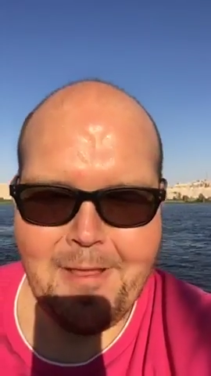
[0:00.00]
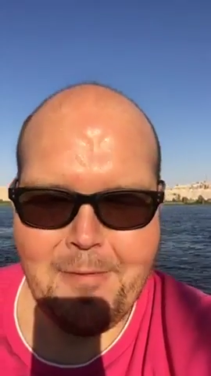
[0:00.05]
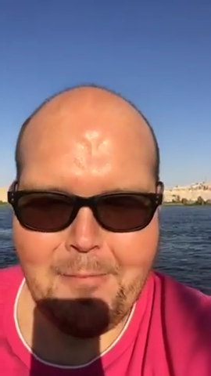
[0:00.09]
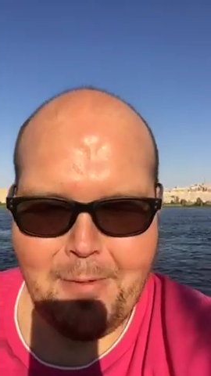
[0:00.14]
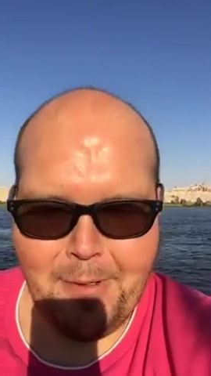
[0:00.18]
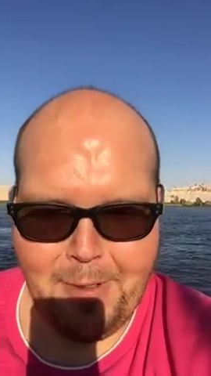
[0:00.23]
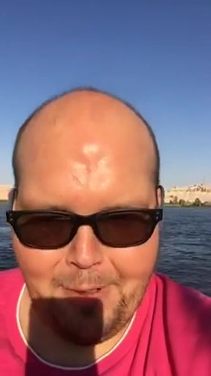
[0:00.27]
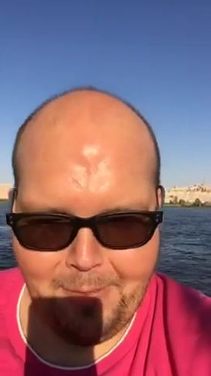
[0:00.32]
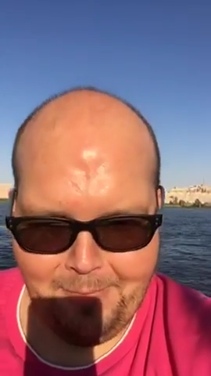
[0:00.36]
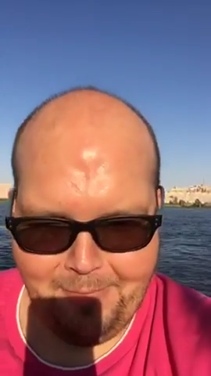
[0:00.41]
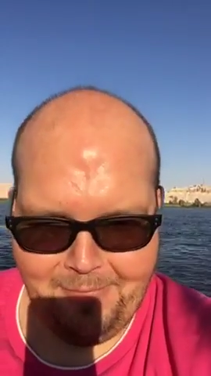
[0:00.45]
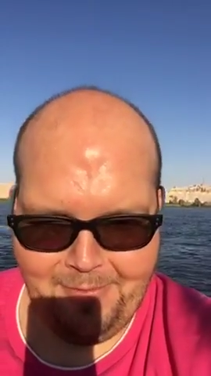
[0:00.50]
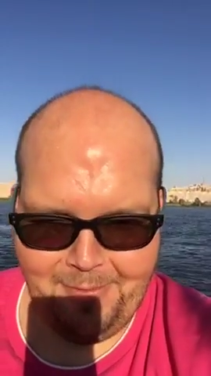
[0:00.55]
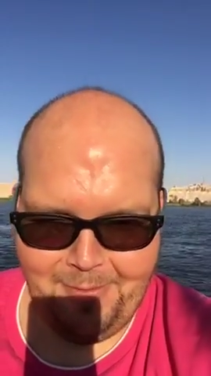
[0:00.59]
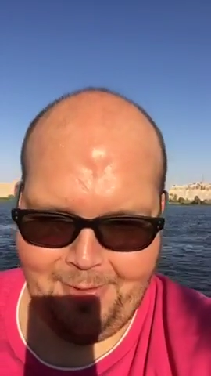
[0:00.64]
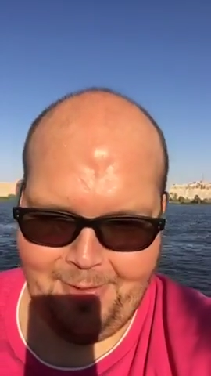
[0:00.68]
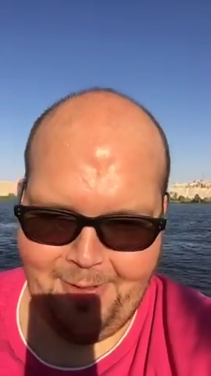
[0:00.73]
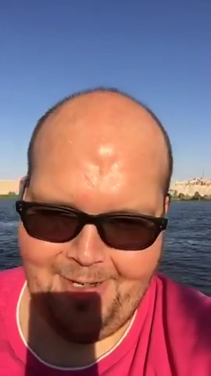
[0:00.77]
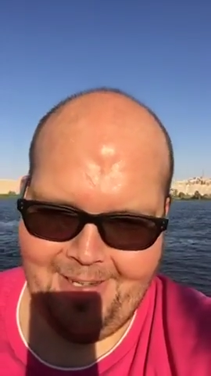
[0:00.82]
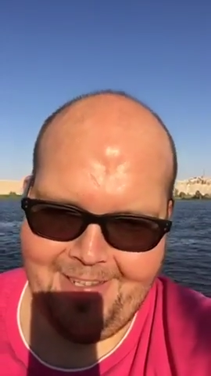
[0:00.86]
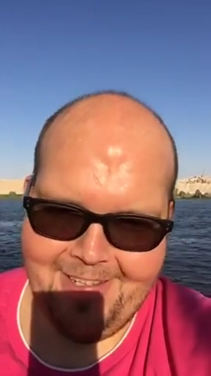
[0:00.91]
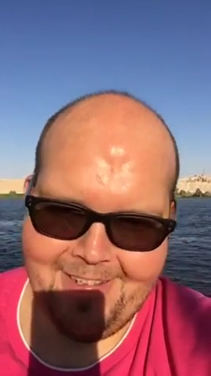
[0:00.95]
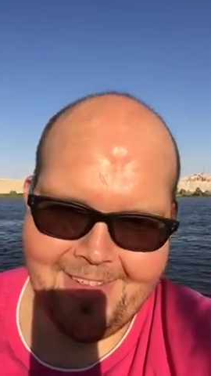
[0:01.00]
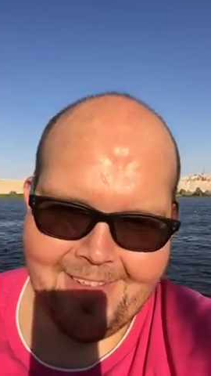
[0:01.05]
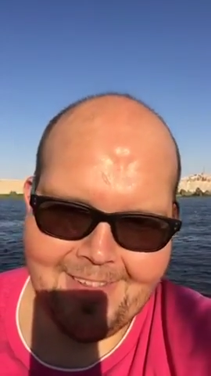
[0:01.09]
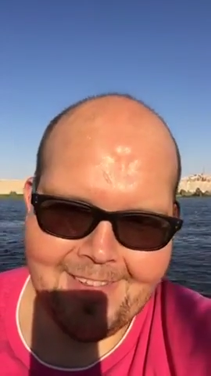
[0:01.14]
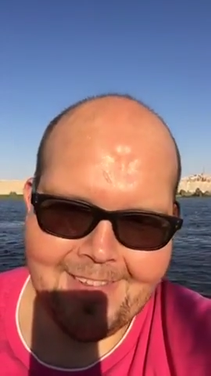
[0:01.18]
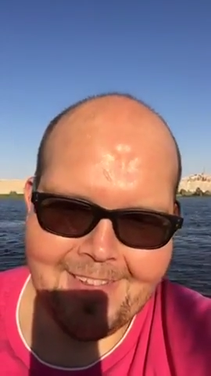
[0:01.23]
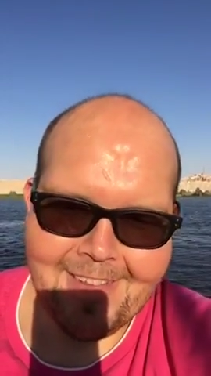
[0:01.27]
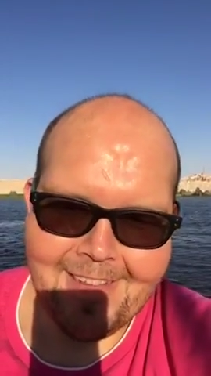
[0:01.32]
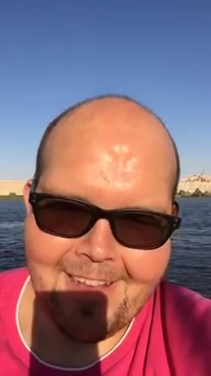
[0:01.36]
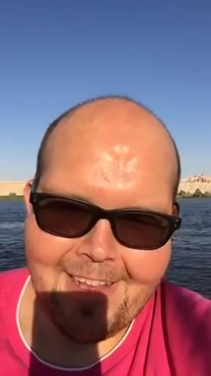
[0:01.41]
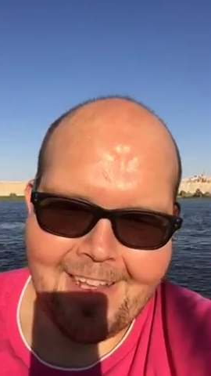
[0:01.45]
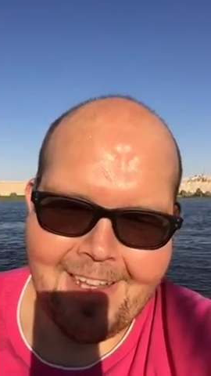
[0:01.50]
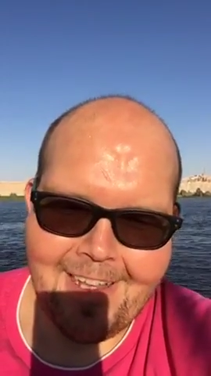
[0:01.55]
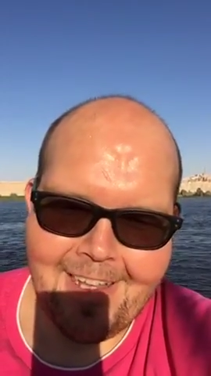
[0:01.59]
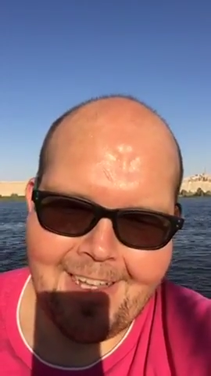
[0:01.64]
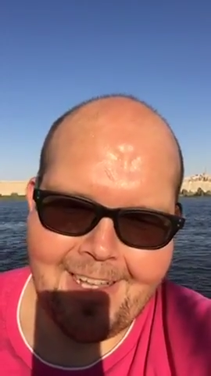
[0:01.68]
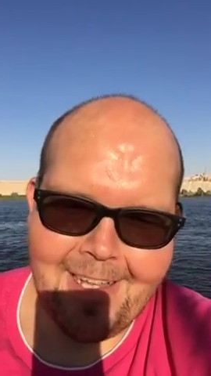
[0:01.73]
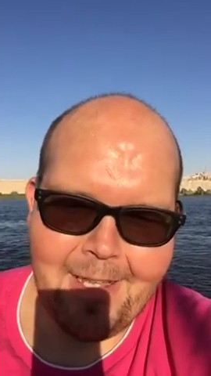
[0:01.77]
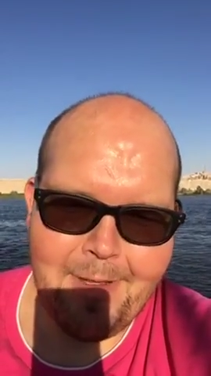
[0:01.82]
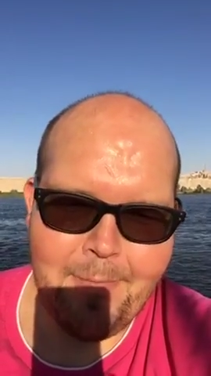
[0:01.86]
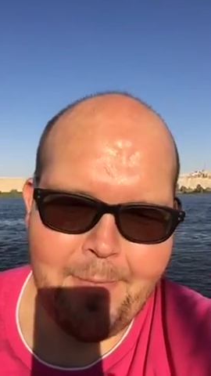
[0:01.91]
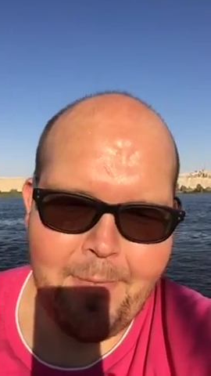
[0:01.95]
put up for it.
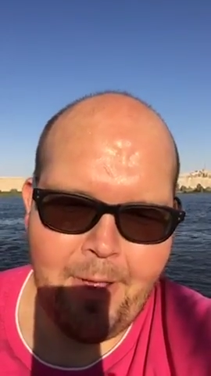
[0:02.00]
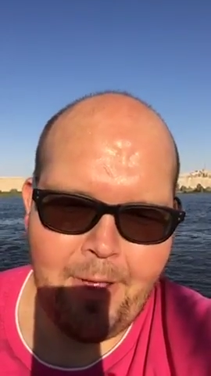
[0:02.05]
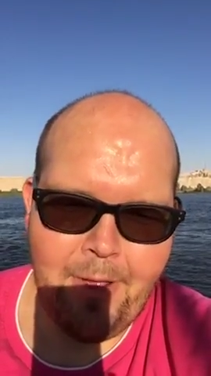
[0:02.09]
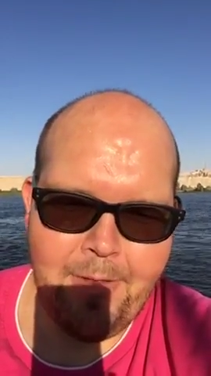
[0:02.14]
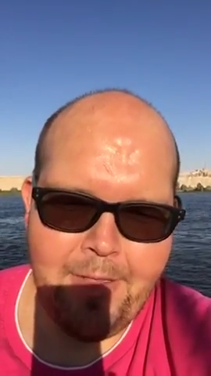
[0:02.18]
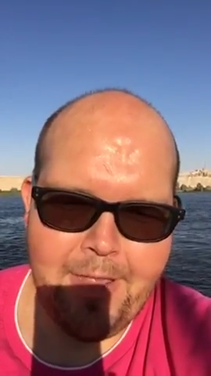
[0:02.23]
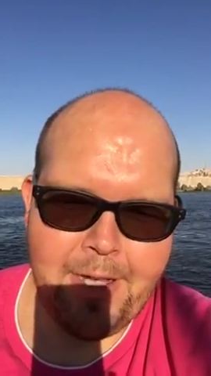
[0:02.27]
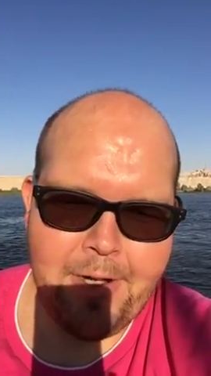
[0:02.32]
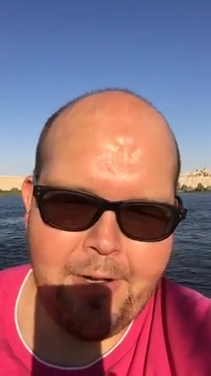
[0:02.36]
Um, are there